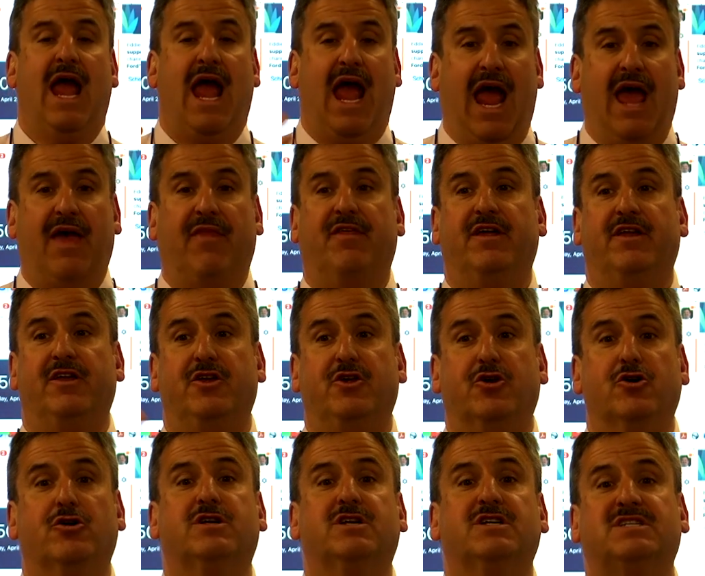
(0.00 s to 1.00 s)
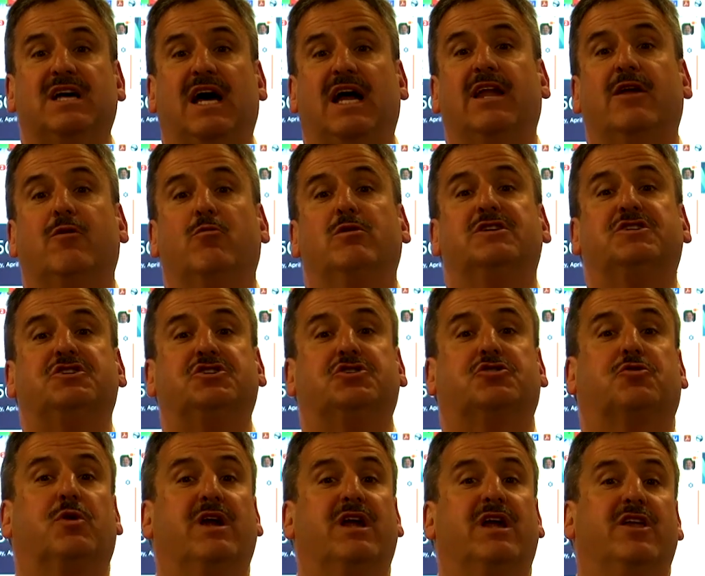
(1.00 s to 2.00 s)
and then you're deciding which
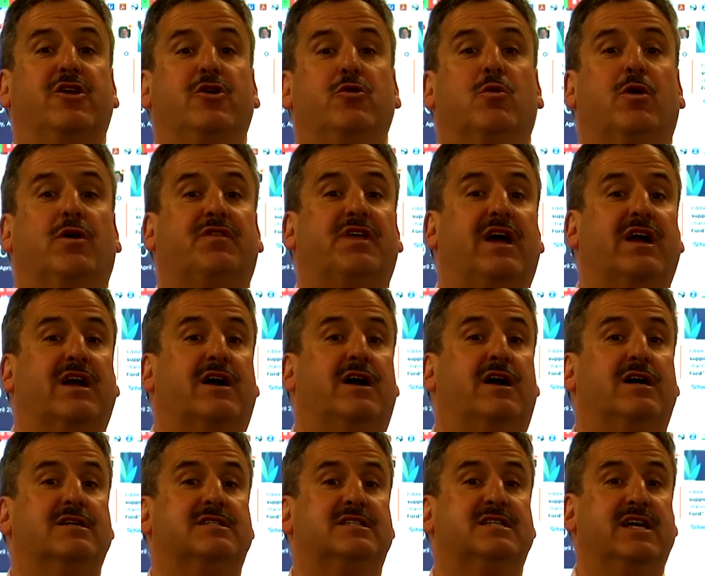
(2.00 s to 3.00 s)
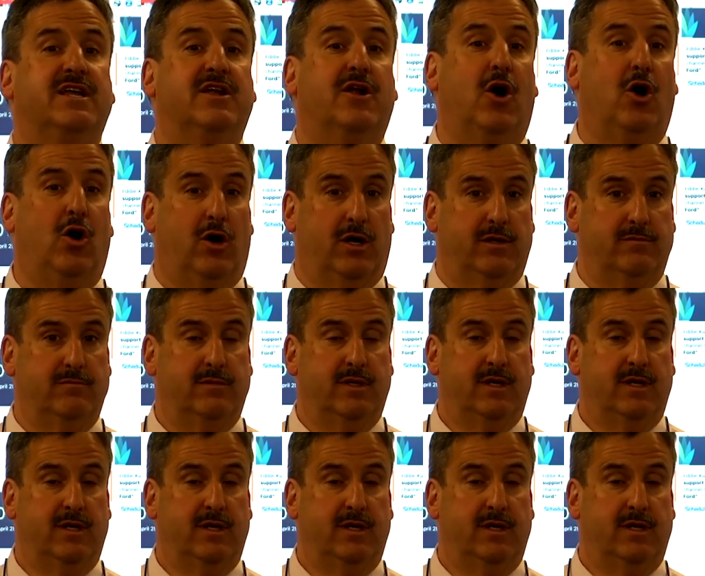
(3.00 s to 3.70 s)
screen you want that content on.